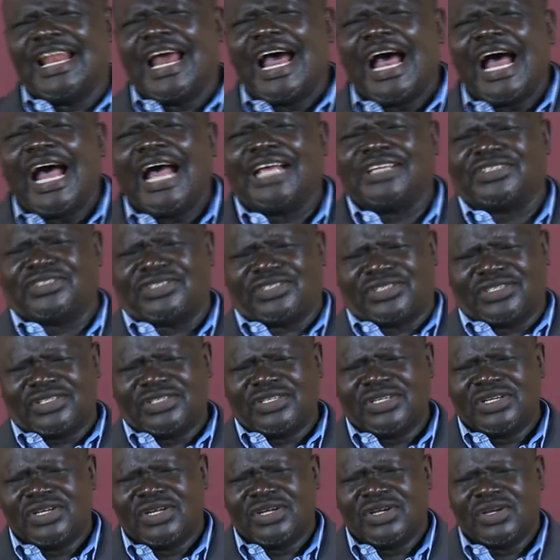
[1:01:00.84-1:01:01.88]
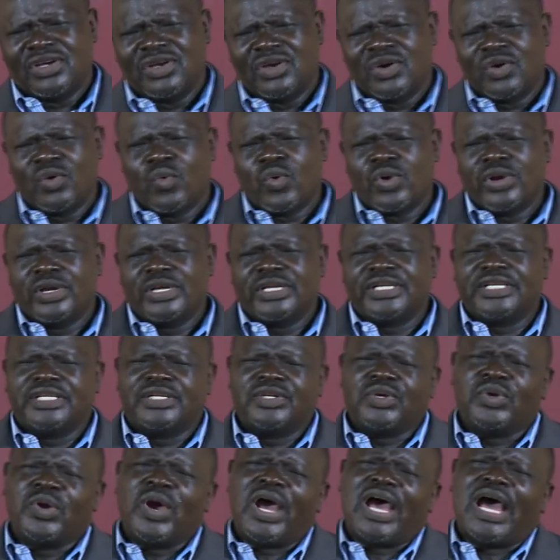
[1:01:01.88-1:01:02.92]
us.
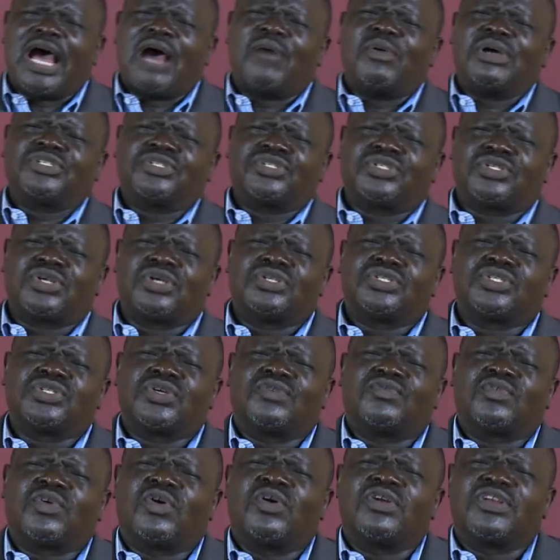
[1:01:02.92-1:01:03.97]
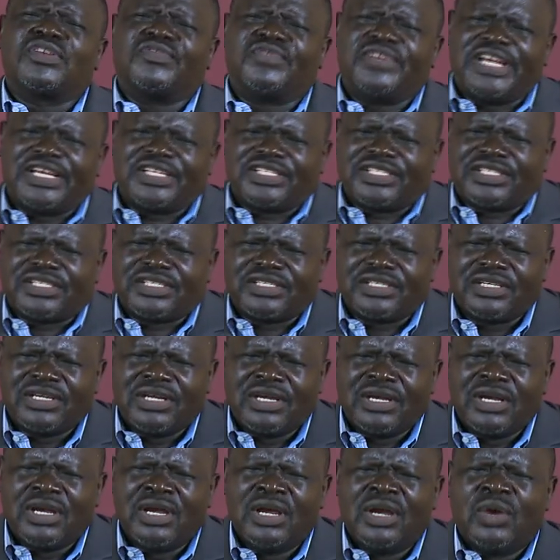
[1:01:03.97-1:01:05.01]
You are our source of confidence.
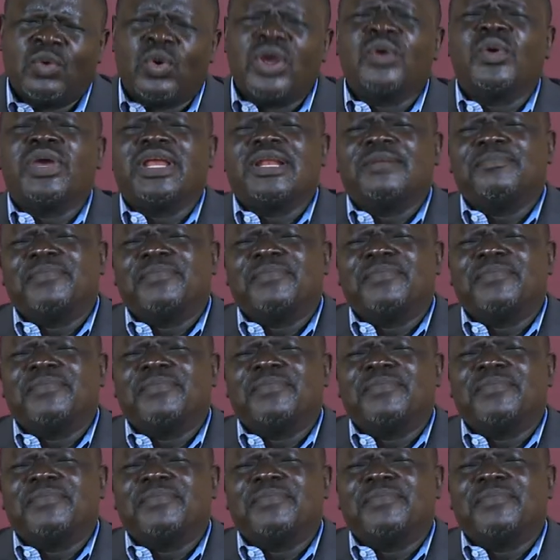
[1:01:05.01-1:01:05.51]
We will